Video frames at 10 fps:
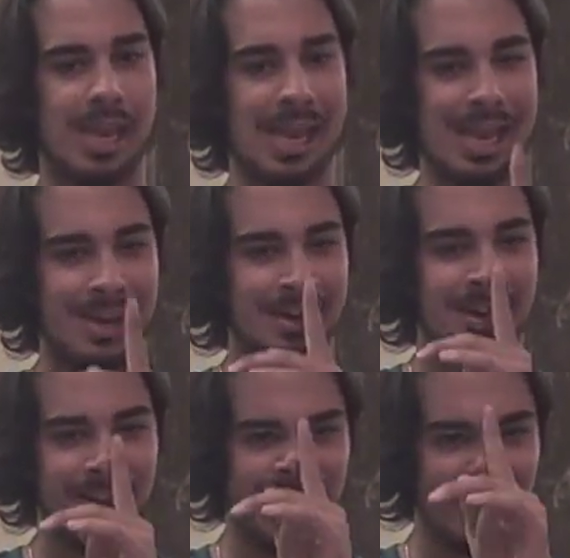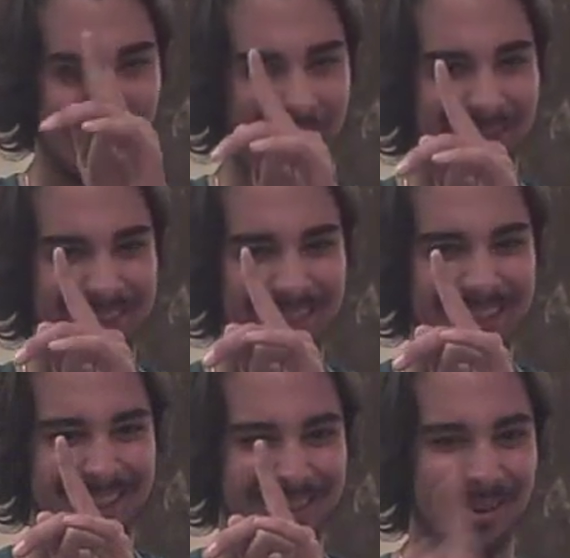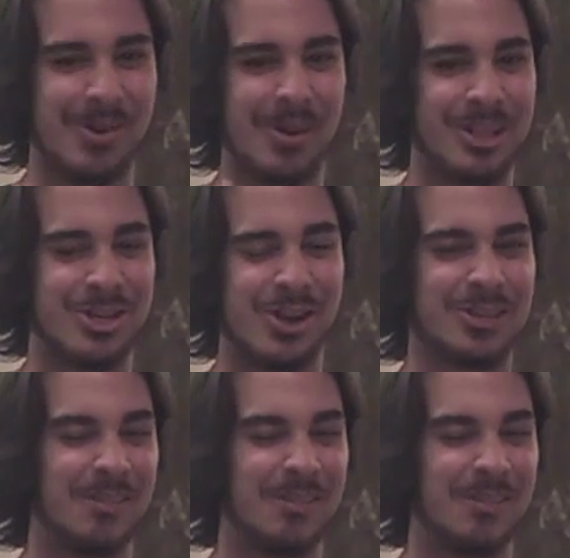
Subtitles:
during one of the shows,